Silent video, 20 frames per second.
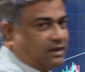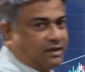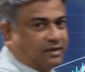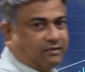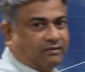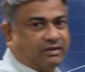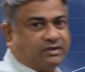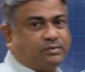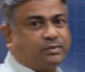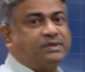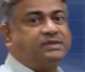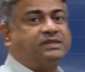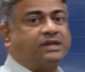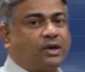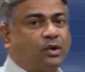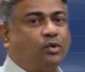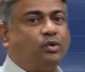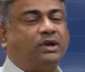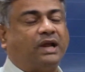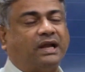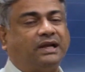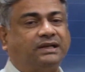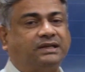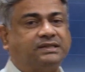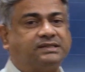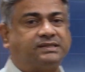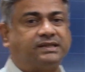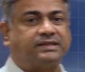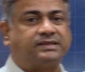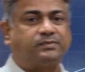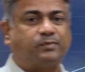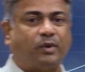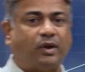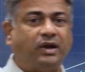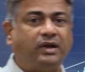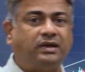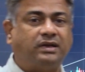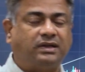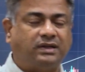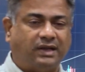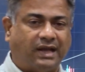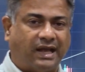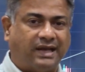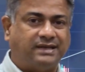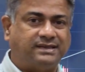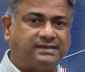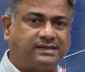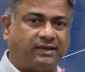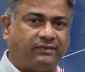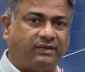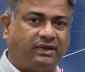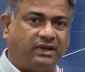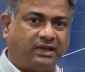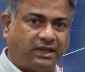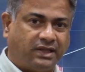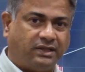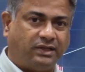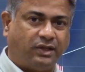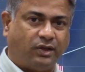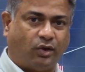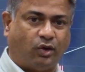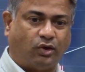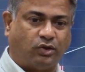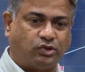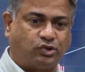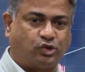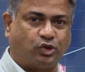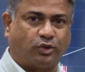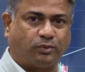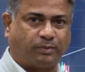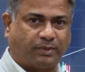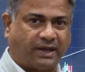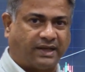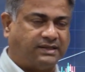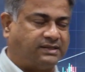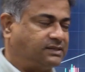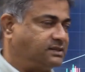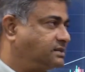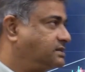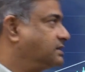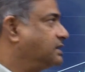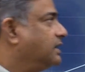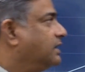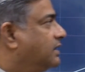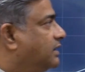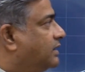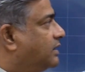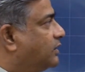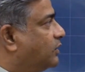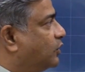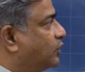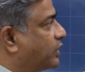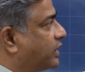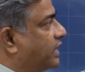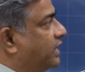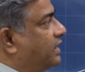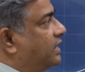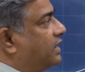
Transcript: which was around 96.97 in the onshore prices. Okay,